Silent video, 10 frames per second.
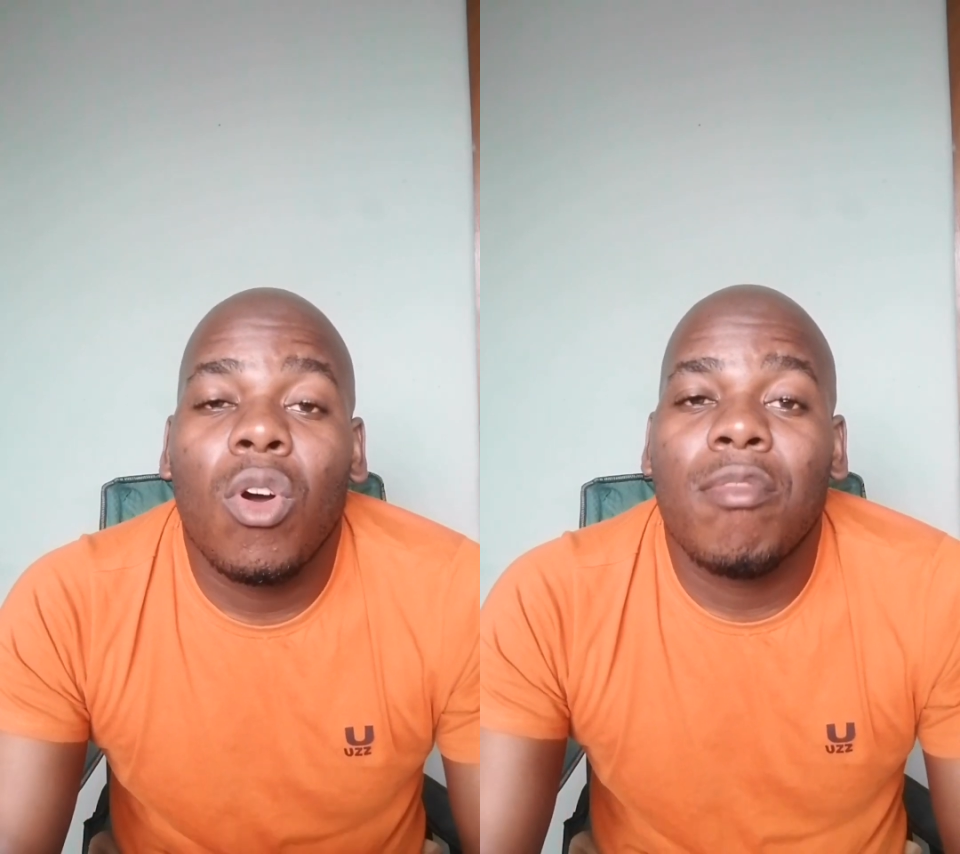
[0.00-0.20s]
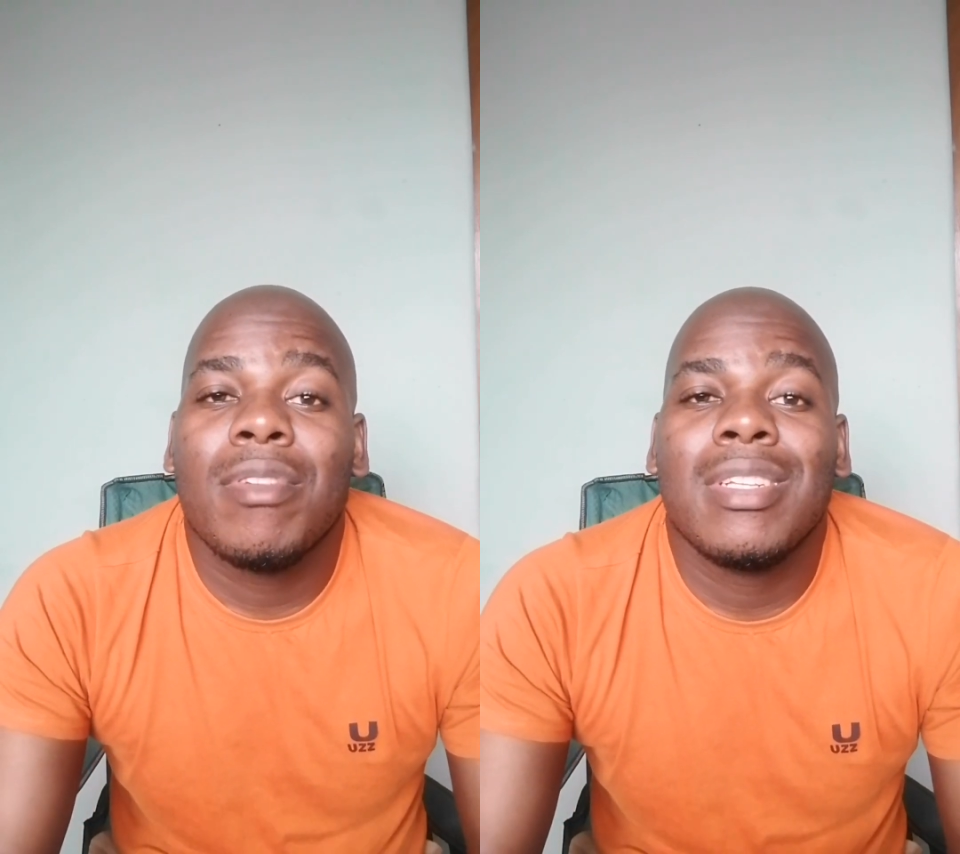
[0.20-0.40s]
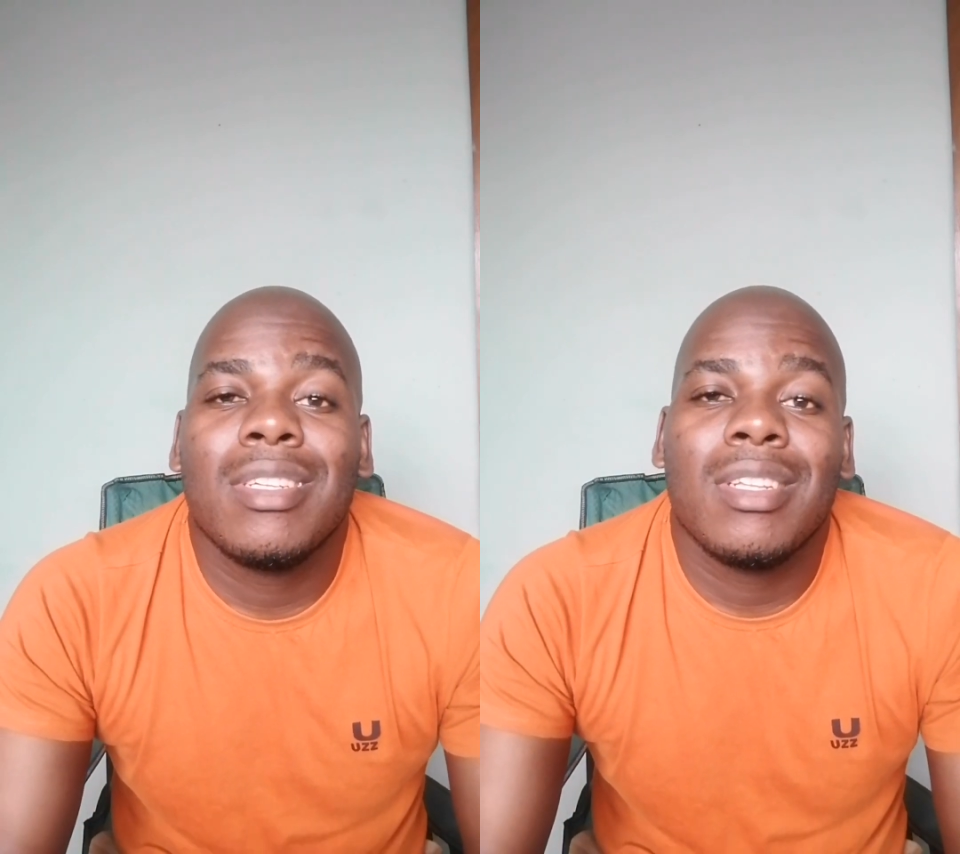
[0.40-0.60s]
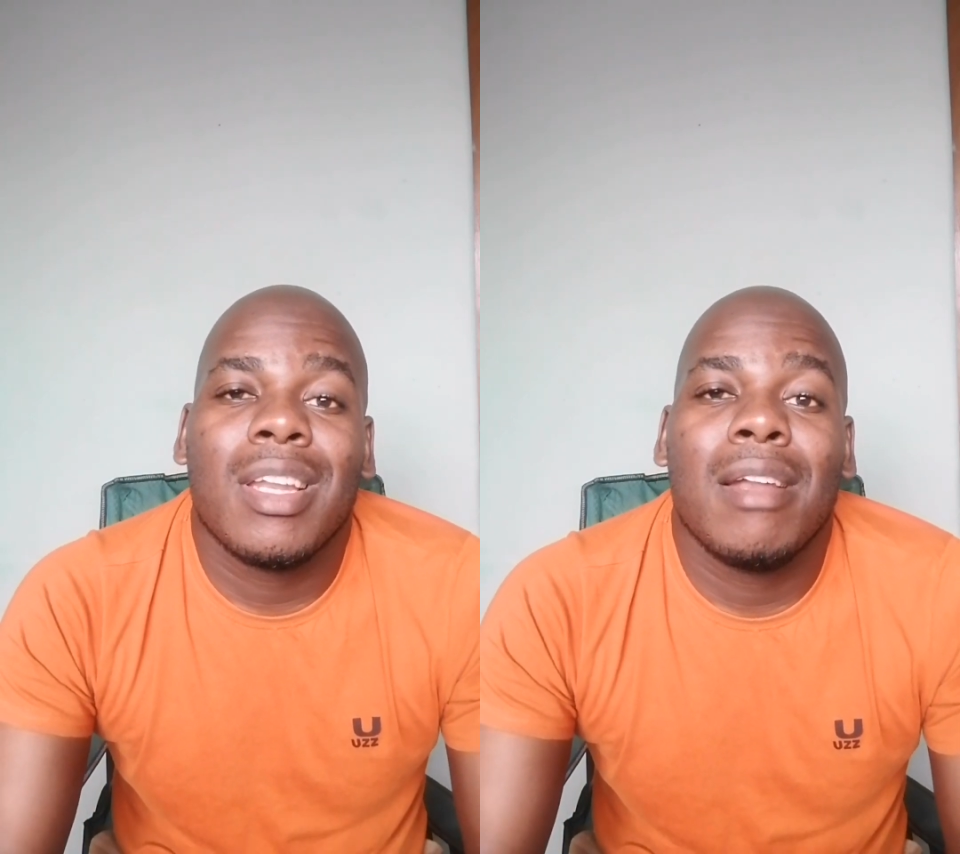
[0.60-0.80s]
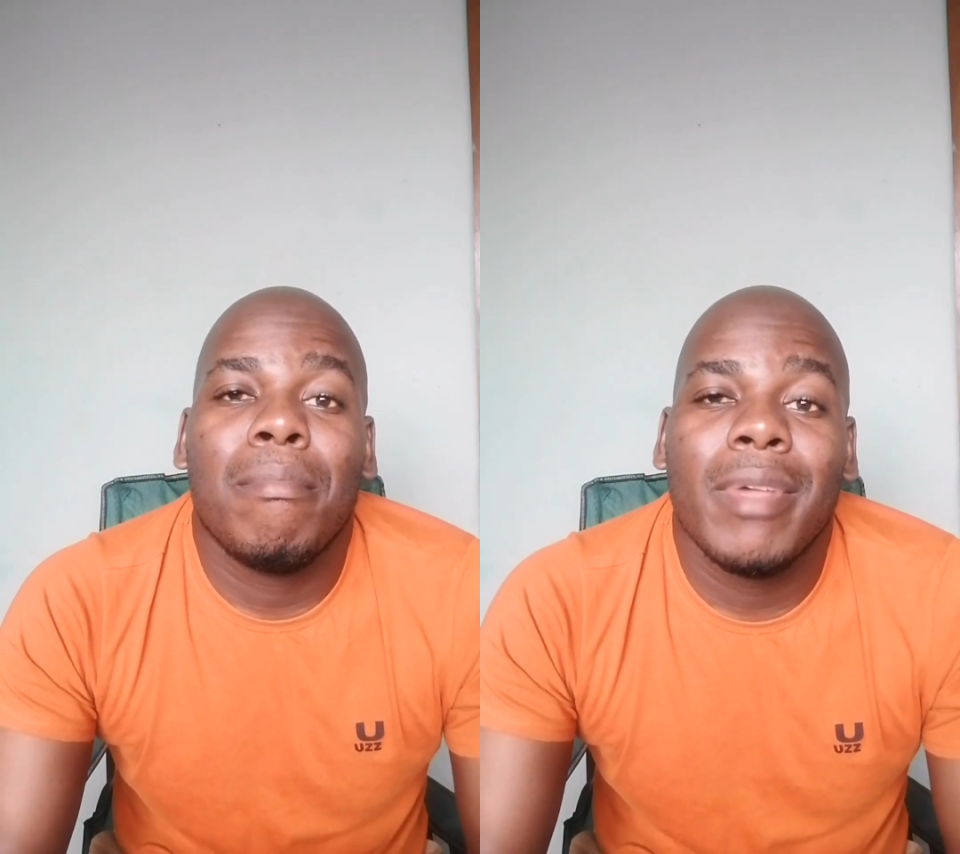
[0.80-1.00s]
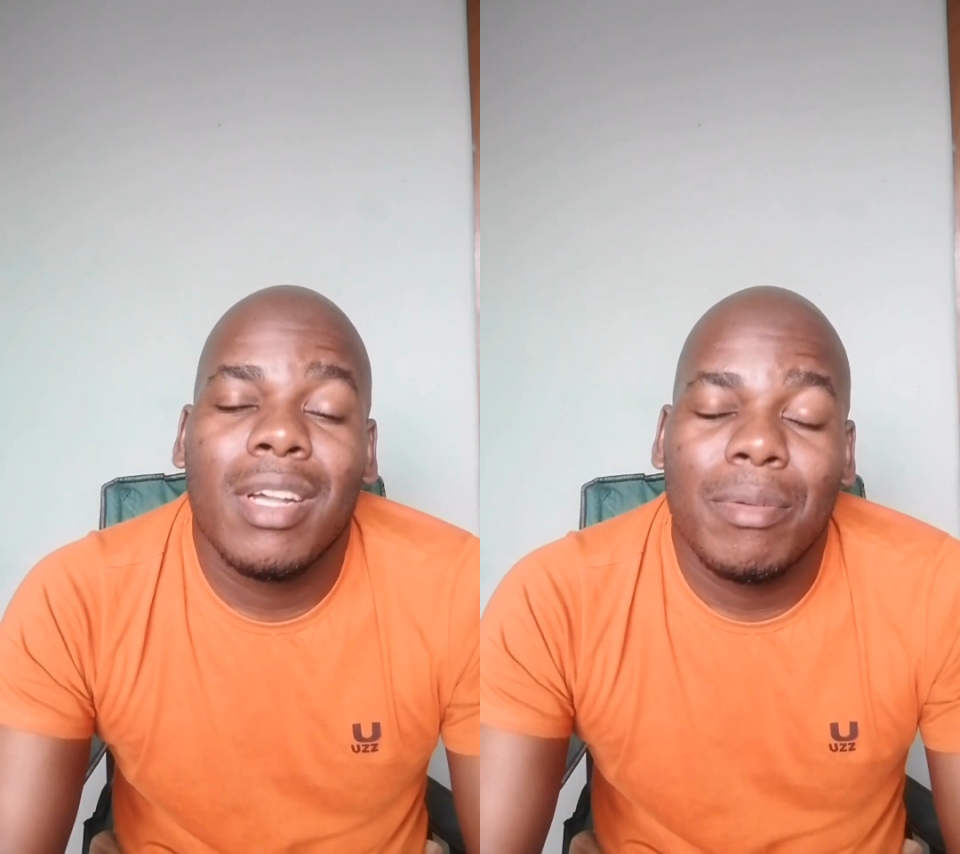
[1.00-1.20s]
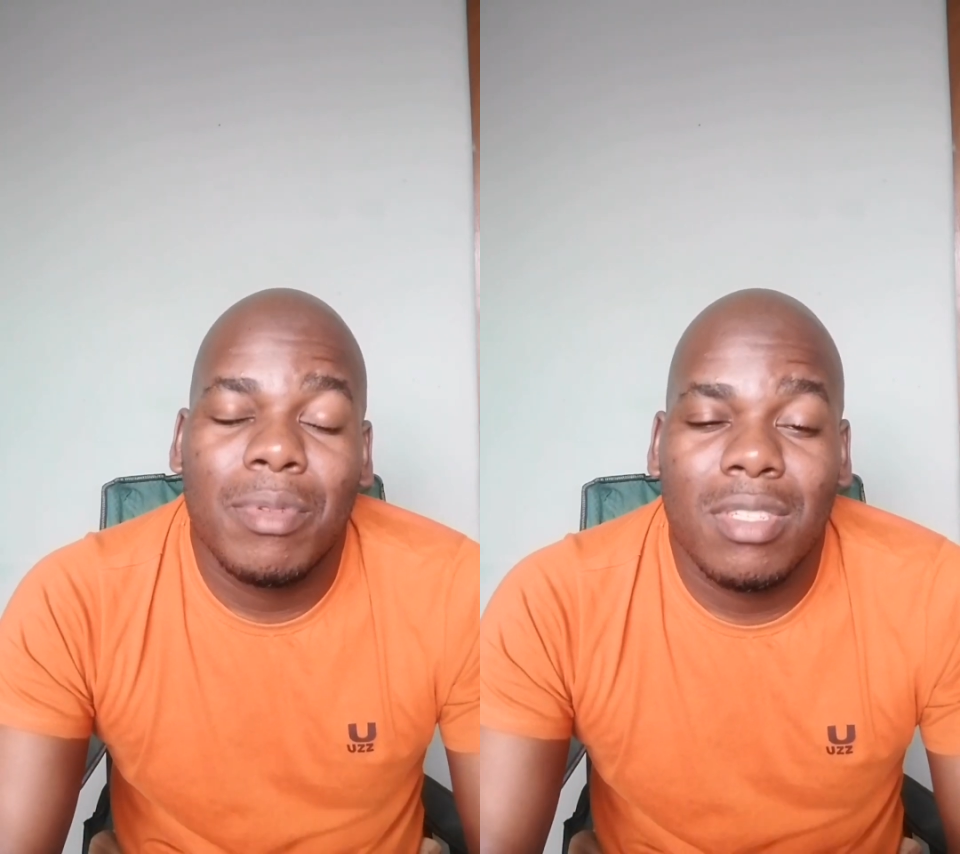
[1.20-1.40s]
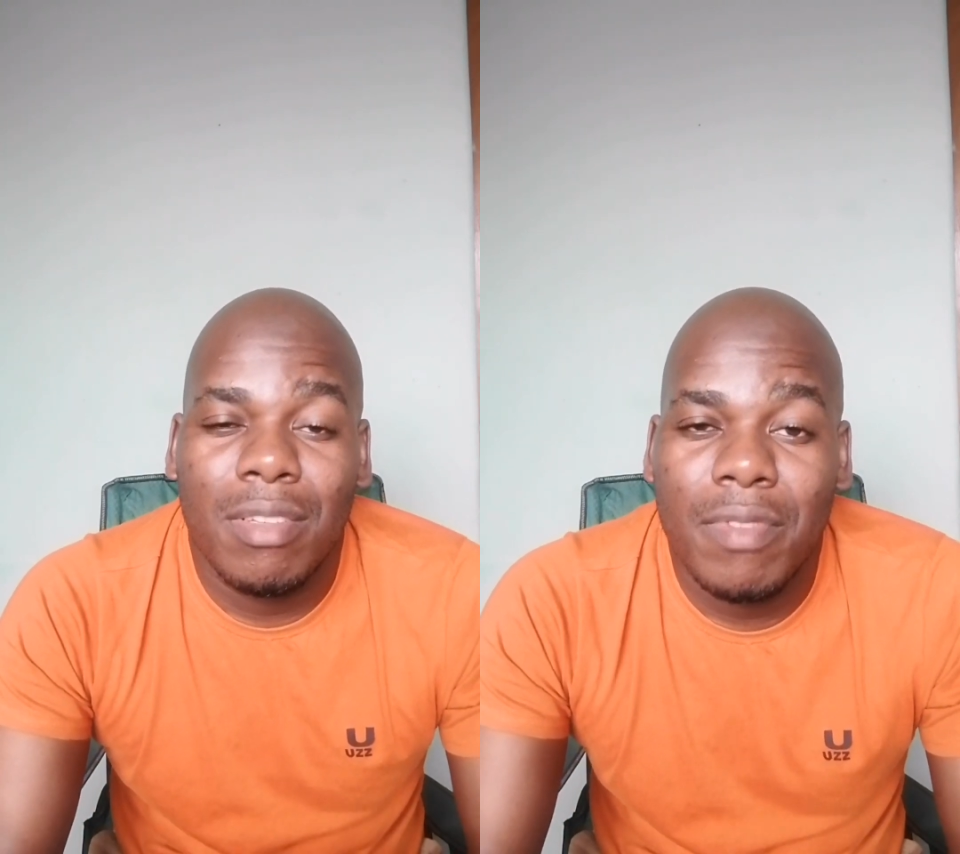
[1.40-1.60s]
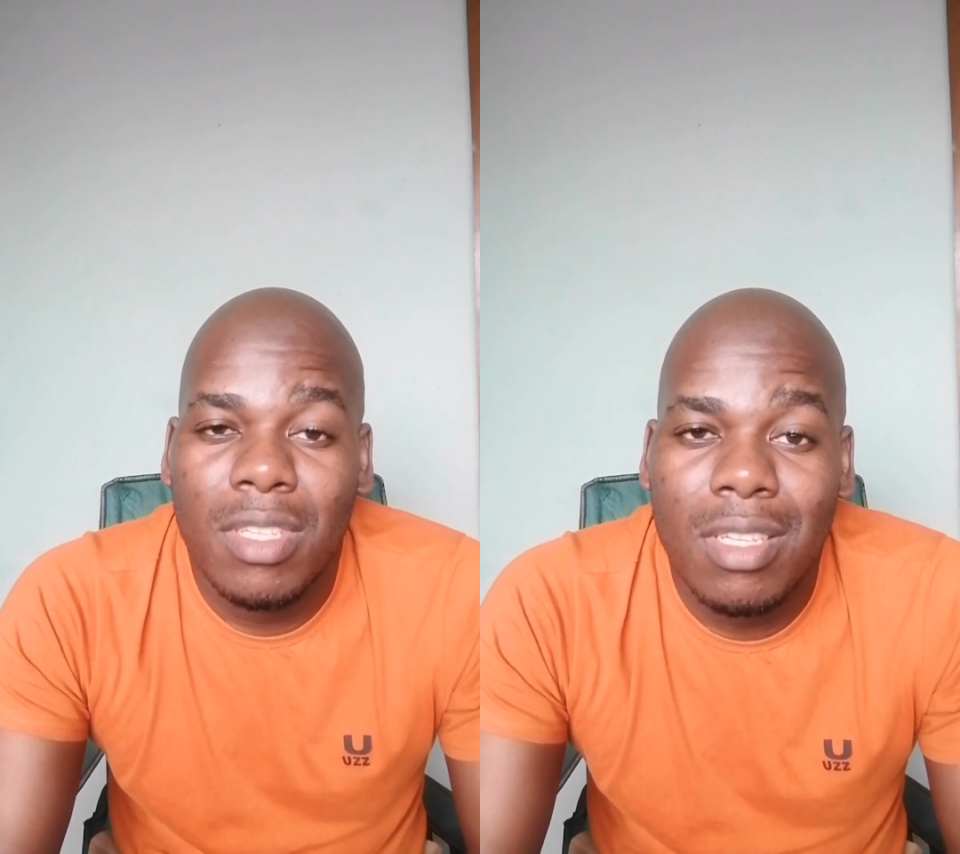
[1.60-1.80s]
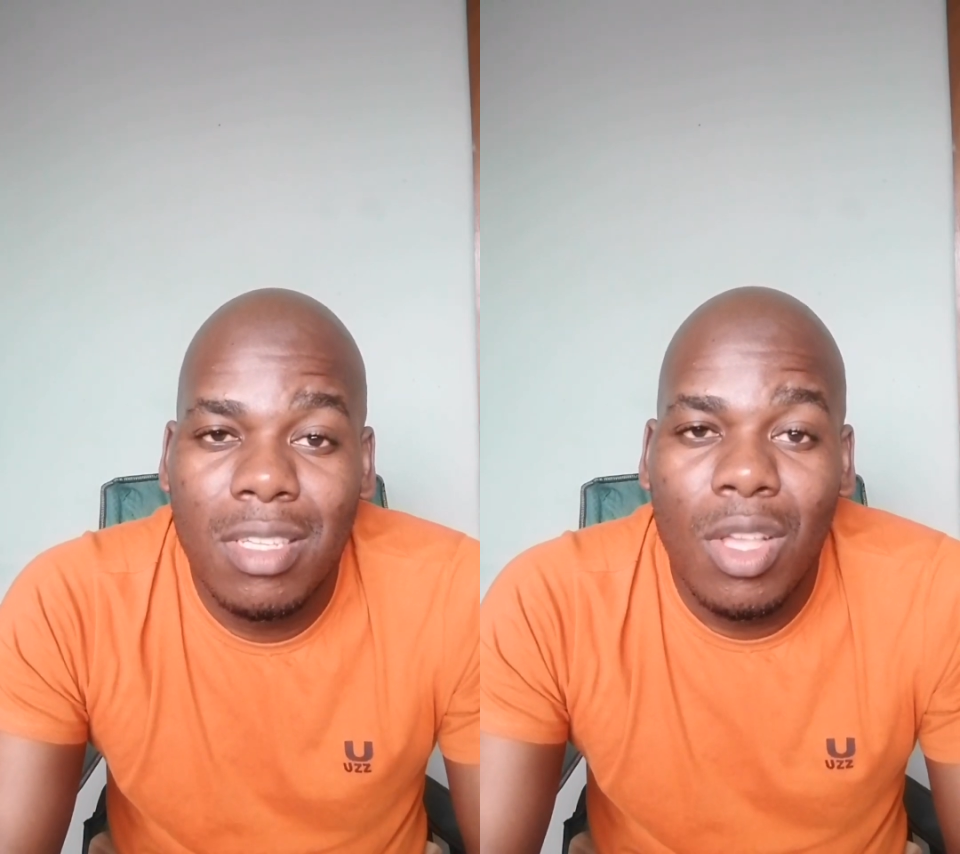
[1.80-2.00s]
offer general makeup
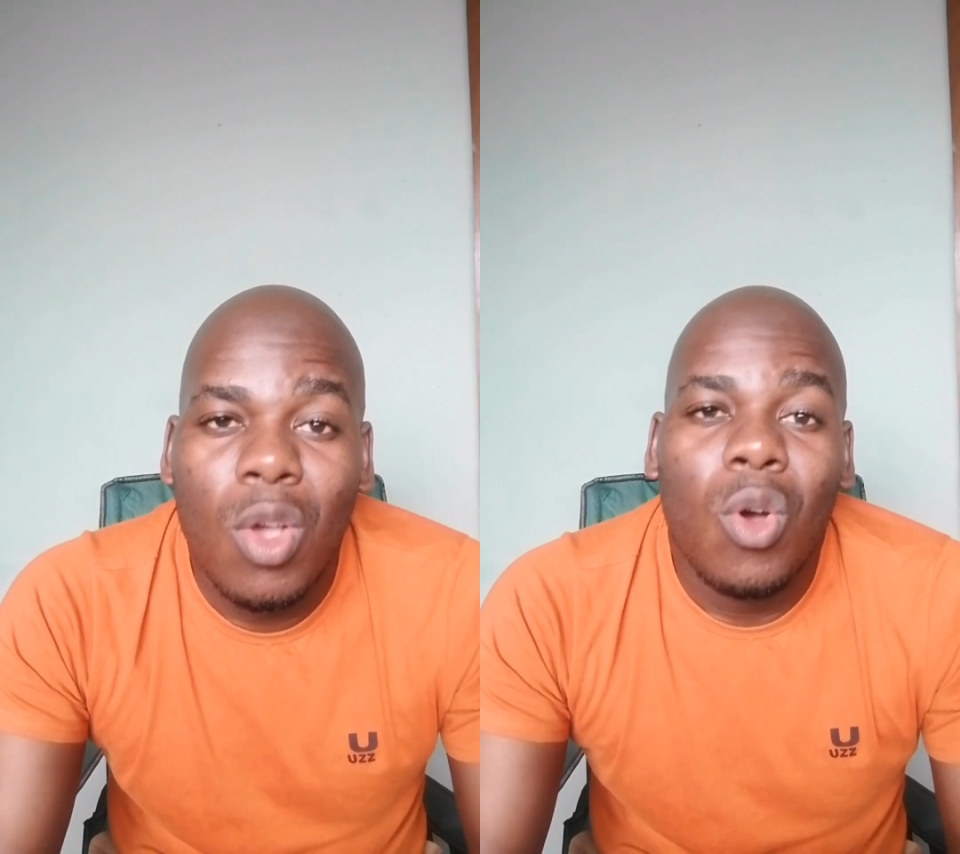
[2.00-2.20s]
services